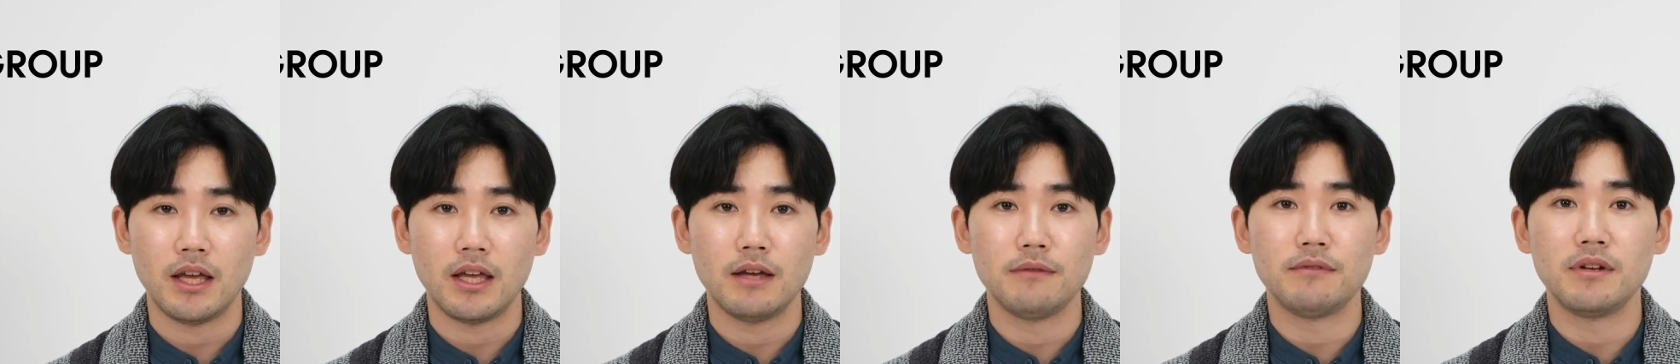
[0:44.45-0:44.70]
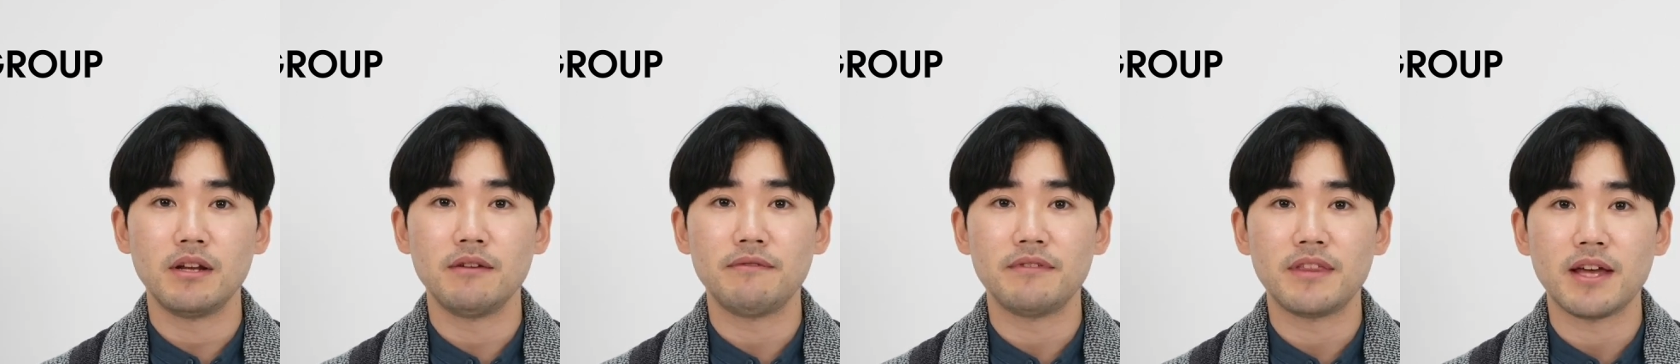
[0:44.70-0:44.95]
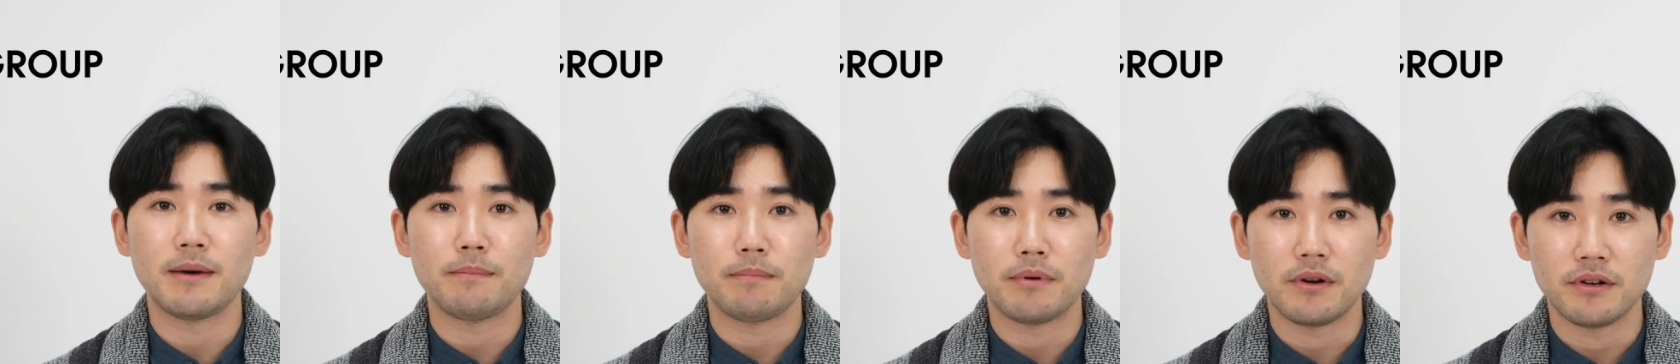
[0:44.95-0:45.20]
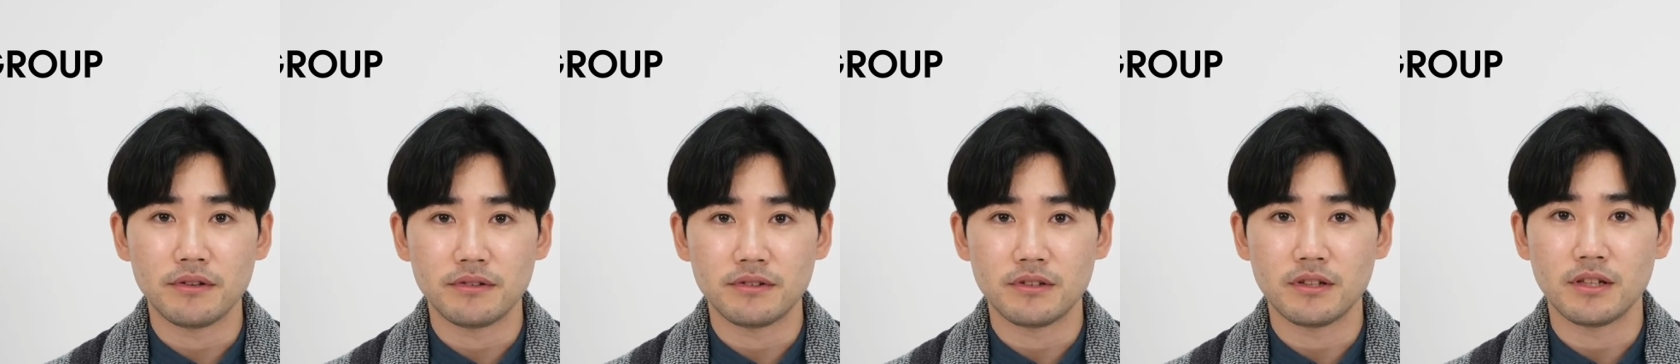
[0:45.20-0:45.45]
even if that
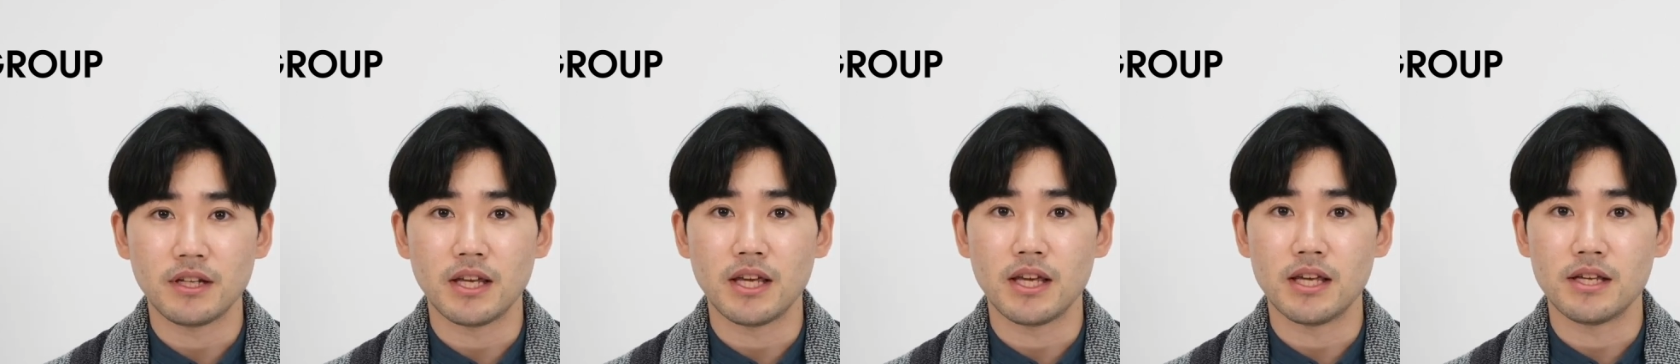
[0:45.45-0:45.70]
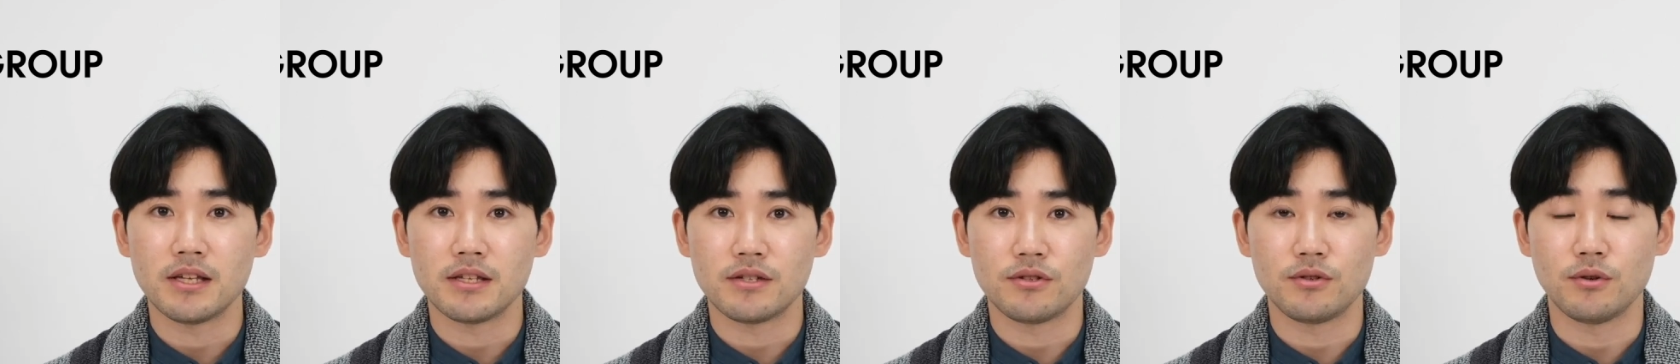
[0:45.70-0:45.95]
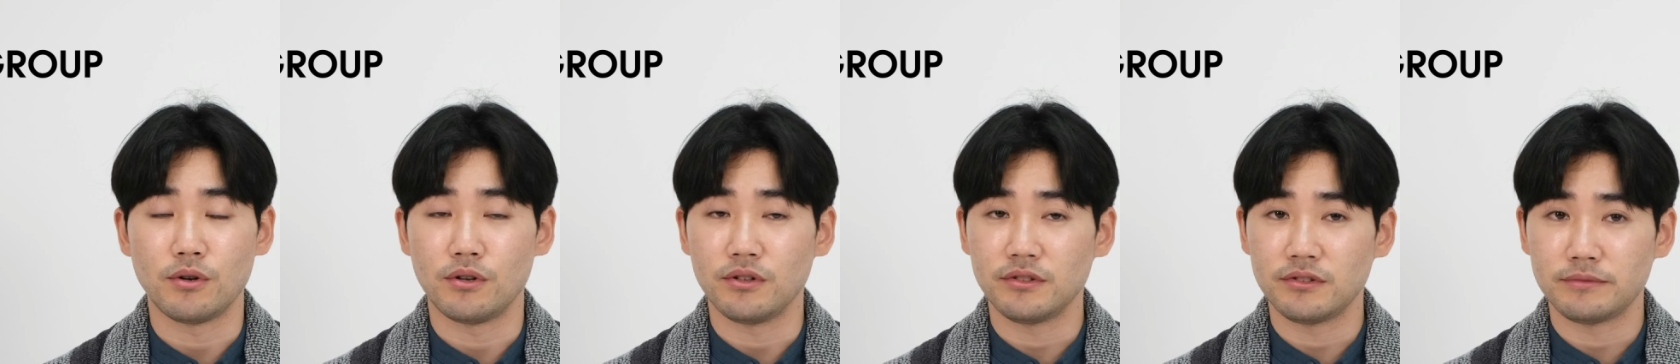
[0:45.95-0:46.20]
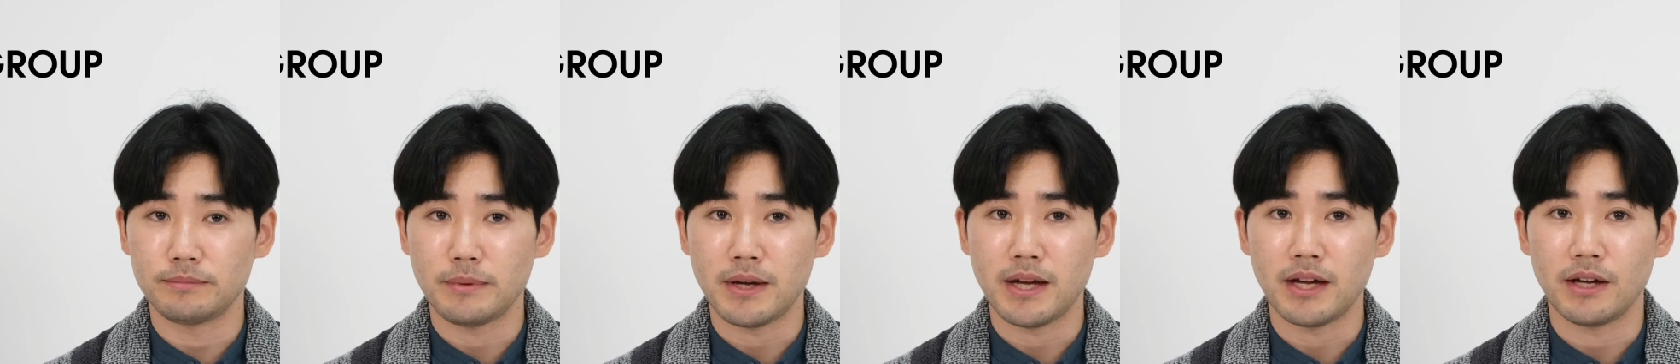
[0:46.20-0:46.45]
person is your
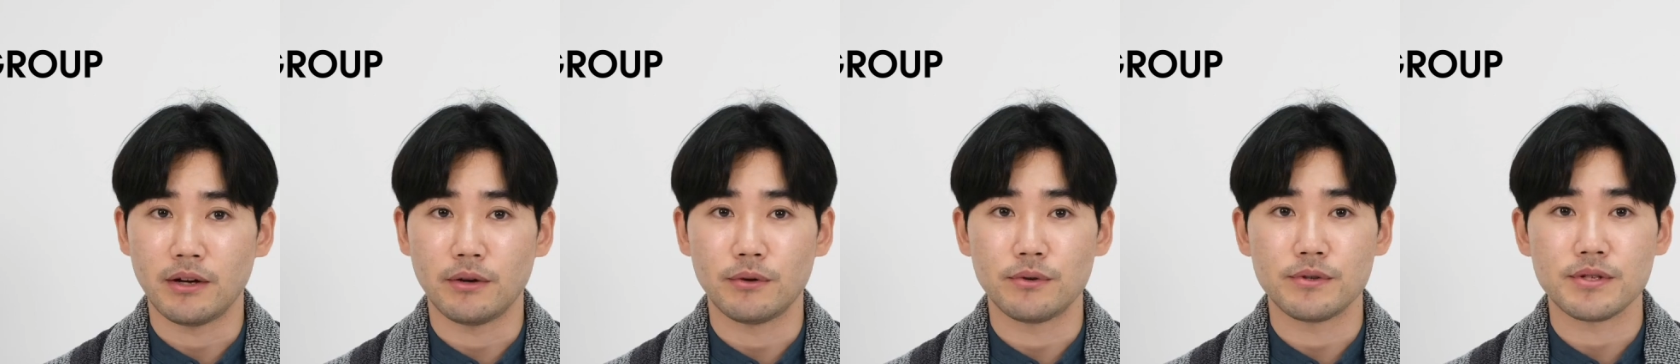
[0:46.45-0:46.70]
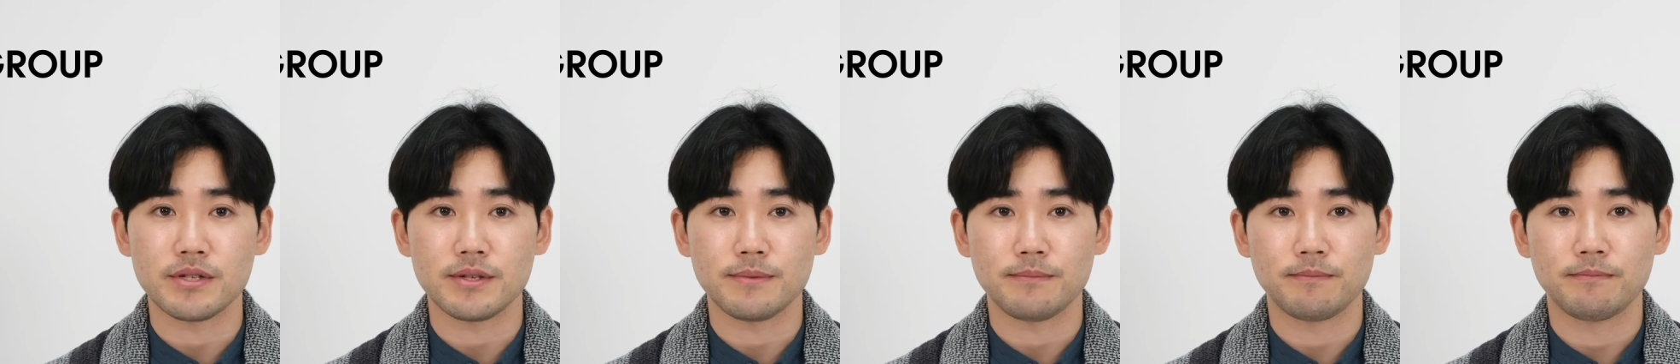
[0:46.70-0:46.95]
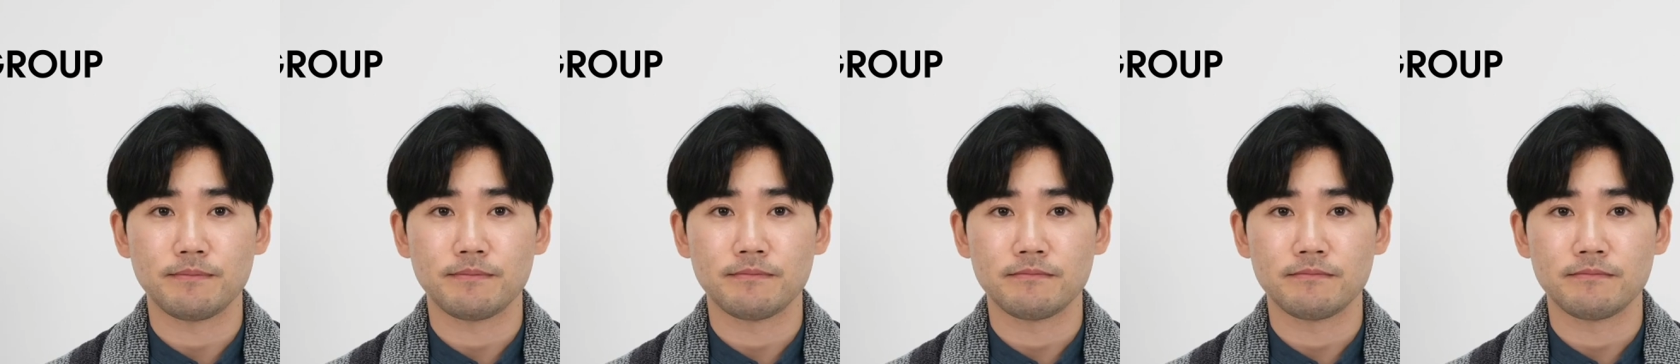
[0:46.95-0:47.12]
spouse.